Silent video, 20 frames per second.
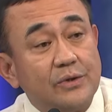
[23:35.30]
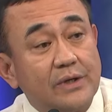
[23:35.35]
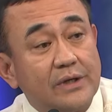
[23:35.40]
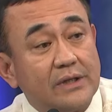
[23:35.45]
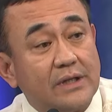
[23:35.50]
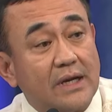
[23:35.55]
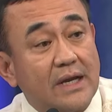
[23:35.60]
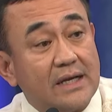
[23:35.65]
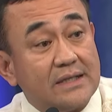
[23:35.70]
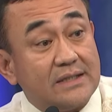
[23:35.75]

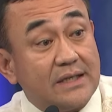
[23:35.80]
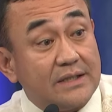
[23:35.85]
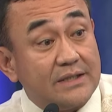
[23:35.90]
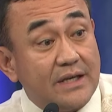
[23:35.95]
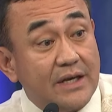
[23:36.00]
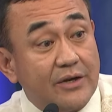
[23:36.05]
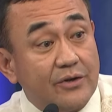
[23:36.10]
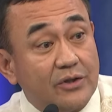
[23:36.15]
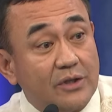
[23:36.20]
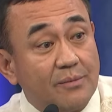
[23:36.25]
the last
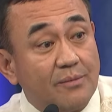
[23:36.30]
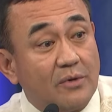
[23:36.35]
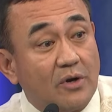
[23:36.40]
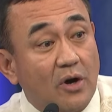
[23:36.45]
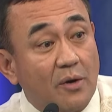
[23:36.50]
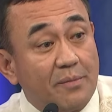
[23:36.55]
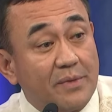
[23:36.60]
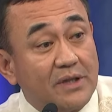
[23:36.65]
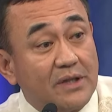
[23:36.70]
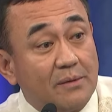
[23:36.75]
executive
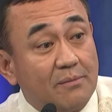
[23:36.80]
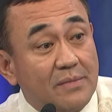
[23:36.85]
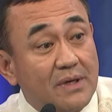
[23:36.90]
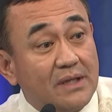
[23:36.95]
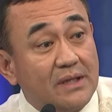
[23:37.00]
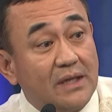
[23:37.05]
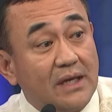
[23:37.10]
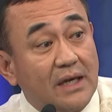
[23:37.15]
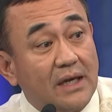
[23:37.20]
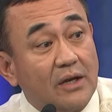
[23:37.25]
committee
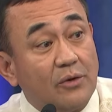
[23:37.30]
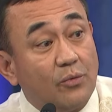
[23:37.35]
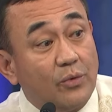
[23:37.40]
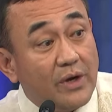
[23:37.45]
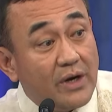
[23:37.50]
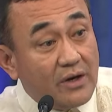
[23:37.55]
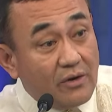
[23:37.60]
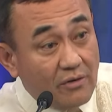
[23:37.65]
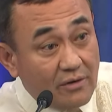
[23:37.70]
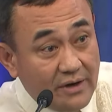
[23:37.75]
meeting, and we
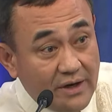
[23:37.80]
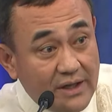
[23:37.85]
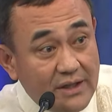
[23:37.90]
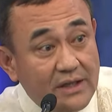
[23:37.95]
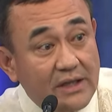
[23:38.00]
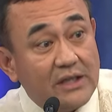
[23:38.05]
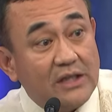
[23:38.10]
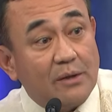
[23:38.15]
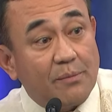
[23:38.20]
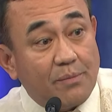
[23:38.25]
are already
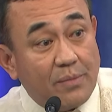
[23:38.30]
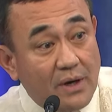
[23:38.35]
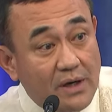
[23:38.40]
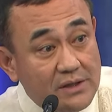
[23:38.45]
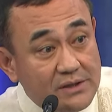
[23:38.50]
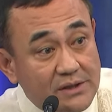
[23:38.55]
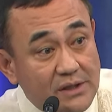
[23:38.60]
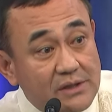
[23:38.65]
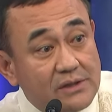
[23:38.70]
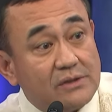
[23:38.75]
in the
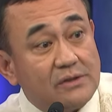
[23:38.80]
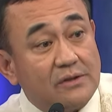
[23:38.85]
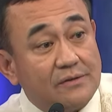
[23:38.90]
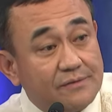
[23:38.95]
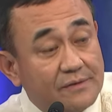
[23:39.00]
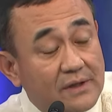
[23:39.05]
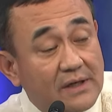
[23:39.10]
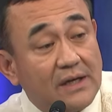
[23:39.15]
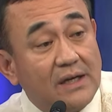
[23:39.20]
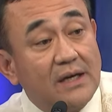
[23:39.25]
process
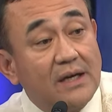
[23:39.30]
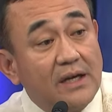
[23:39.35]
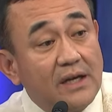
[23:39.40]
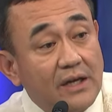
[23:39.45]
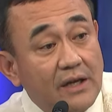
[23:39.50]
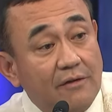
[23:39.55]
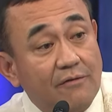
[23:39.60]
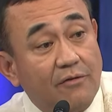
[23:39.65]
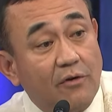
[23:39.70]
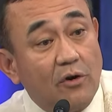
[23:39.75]
of
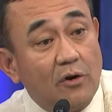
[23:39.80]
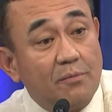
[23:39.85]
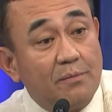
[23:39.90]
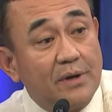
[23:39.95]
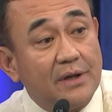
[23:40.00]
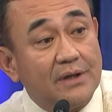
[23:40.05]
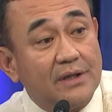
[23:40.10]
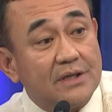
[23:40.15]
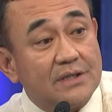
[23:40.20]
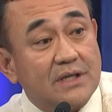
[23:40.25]

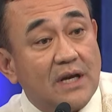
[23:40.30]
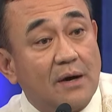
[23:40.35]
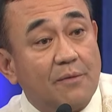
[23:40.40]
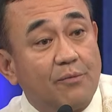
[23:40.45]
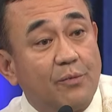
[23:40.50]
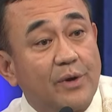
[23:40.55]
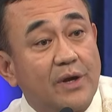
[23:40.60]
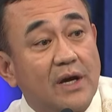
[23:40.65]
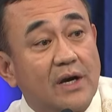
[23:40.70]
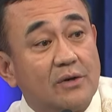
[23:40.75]
evolving these
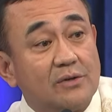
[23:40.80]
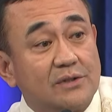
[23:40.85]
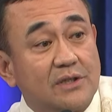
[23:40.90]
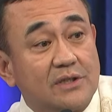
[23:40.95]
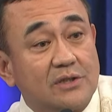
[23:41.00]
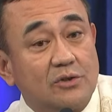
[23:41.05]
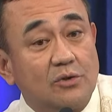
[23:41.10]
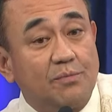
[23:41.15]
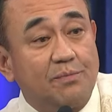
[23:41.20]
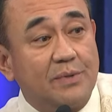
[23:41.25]
halfway
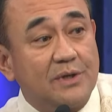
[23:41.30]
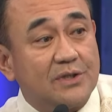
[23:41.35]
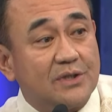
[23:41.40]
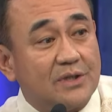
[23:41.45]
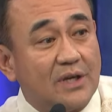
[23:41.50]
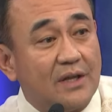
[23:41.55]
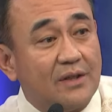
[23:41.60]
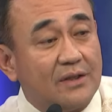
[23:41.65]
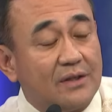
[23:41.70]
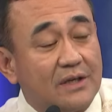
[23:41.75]
houses to peace
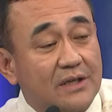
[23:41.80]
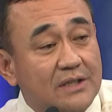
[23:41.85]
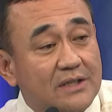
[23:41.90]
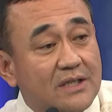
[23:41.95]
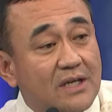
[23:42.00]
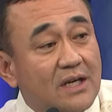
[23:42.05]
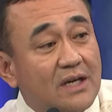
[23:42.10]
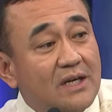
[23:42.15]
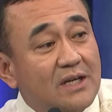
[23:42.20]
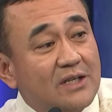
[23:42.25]
centers.
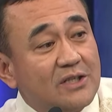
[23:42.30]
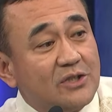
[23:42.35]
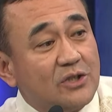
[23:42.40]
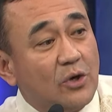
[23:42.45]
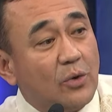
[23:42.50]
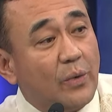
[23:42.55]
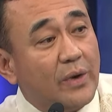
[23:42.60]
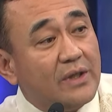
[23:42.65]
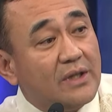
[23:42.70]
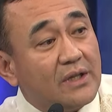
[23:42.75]

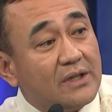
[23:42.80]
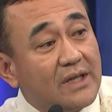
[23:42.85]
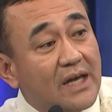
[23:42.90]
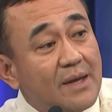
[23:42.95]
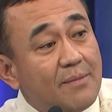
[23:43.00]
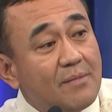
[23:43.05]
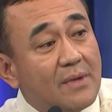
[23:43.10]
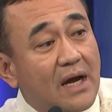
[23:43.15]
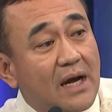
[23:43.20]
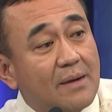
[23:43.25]
So, when the
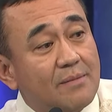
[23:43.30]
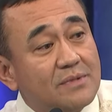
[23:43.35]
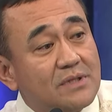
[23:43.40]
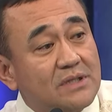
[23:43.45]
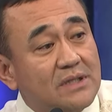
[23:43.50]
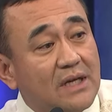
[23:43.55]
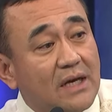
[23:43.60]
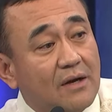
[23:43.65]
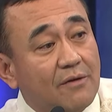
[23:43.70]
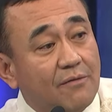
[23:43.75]
time comes
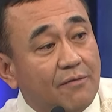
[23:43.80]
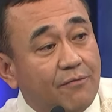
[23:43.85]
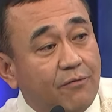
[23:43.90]
na